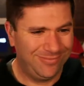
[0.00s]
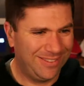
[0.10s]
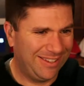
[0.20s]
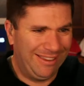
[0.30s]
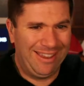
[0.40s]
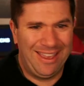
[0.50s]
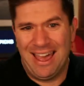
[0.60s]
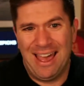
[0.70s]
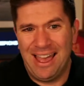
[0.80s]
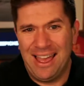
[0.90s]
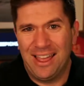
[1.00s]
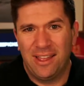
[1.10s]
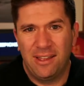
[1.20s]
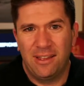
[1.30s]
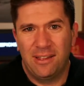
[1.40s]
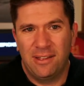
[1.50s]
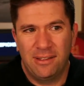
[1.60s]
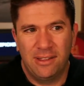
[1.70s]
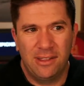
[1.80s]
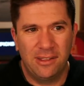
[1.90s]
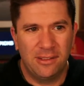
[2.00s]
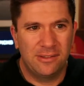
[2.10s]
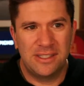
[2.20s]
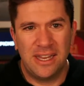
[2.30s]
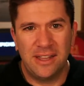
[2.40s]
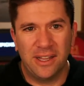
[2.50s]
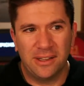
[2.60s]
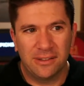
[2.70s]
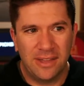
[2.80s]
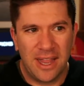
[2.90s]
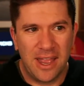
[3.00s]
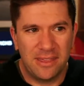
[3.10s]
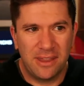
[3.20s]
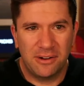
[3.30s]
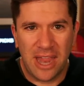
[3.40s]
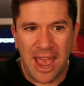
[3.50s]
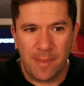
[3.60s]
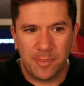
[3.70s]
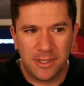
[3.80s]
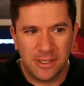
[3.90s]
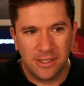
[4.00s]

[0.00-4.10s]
Yeah. Ceiling. They're capped.